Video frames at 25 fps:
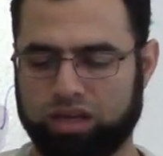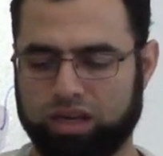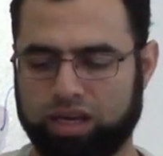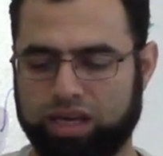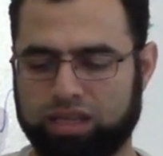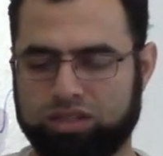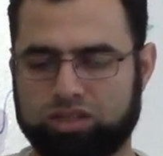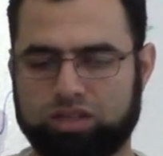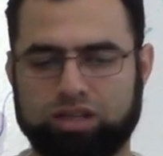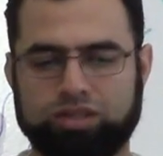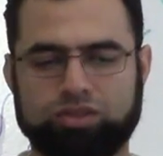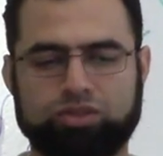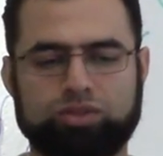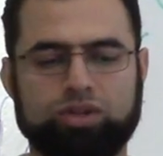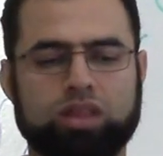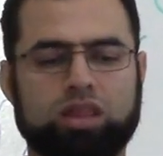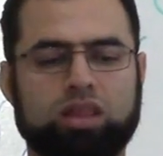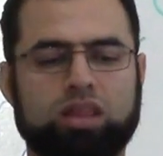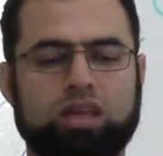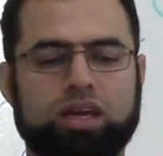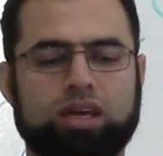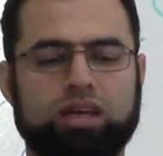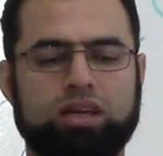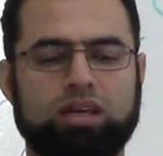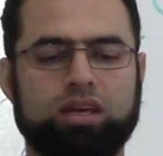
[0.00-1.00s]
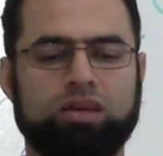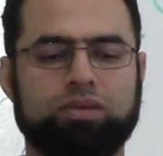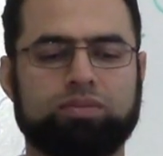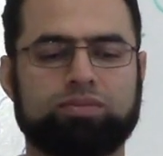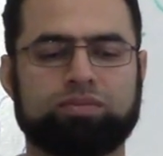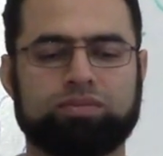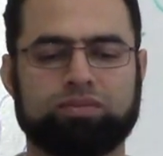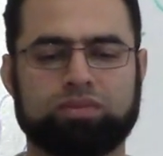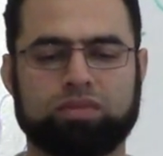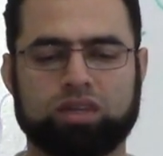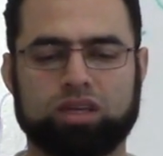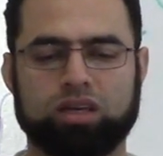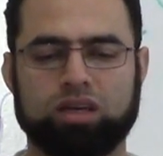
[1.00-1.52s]

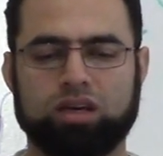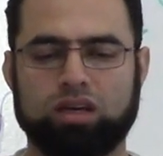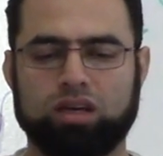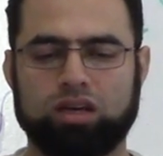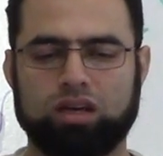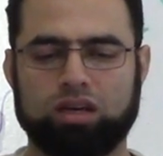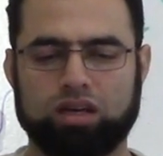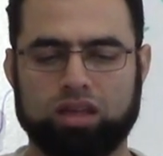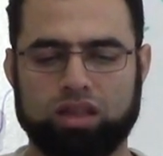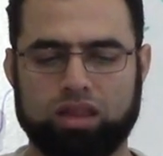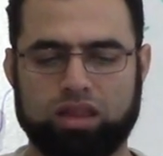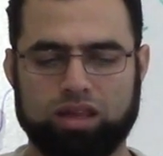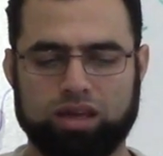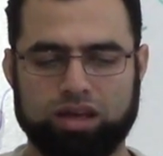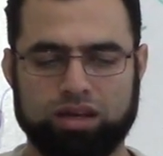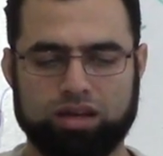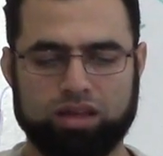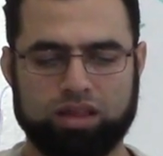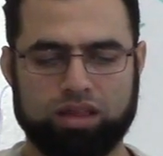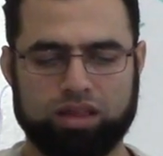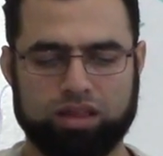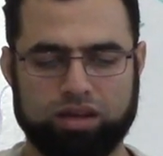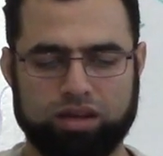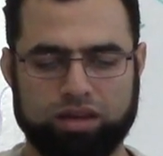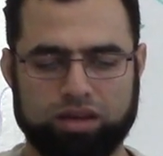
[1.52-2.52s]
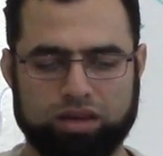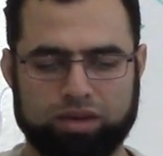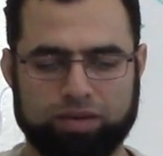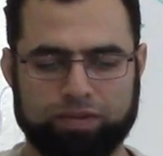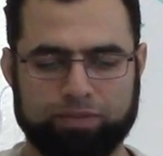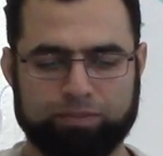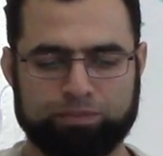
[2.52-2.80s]
833